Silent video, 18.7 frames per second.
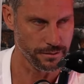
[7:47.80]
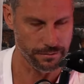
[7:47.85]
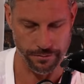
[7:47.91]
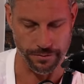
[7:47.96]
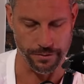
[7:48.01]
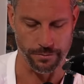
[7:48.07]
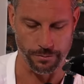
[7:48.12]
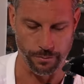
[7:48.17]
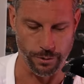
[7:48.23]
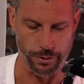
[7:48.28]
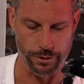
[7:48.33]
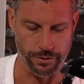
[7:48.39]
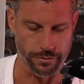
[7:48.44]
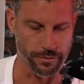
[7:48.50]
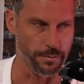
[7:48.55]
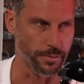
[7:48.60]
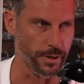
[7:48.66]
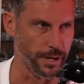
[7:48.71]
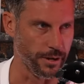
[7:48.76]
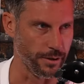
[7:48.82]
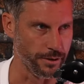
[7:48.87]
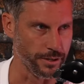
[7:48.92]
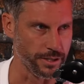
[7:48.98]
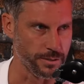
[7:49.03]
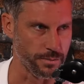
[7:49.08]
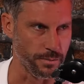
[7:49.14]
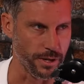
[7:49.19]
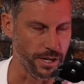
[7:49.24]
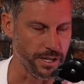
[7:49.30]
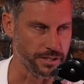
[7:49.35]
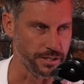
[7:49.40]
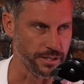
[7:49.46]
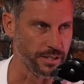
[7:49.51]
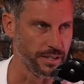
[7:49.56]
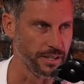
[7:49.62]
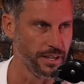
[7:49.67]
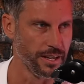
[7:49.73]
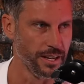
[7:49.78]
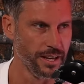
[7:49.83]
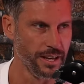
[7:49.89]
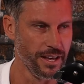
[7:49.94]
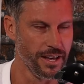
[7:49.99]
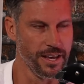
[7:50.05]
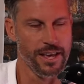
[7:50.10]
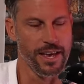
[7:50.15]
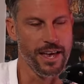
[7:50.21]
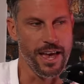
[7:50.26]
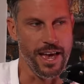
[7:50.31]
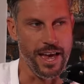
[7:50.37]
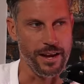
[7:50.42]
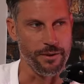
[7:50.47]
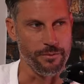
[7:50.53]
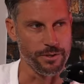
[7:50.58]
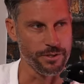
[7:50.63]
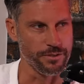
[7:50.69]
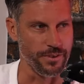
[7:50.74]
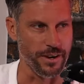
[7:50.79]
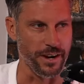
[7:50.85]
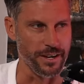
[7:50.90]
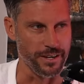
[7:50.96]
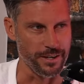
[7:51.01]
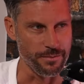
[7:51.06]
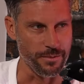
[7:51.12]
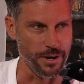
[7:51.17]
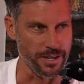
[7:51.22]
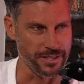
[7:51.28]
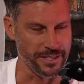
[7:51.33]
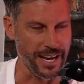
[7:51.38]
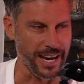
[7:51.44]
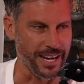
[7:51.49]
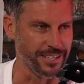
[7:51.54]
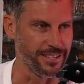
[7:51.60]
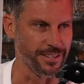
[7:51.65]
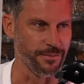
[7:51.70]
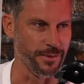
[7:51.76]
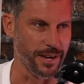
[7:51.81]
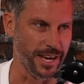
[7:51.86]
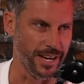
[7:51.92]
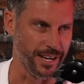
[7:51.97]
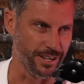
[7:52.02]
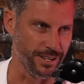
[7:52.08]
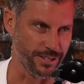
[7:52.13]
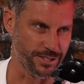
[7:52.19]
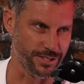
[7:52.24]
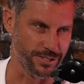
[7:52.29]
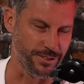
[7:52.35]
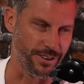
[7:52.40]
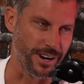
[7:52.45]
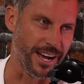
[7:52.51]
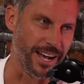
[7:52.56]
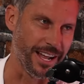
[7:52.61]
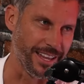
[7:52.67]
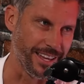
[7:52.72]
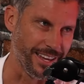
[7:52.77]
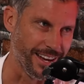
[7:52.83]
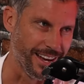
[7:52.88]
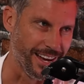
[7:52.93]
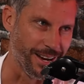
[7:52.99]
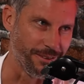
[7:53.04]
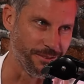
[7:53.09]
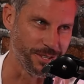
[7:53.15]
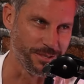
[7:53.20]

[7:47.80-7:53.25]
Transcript: for want of a better oh. expression, oh. and was voted most hated man in Australia, was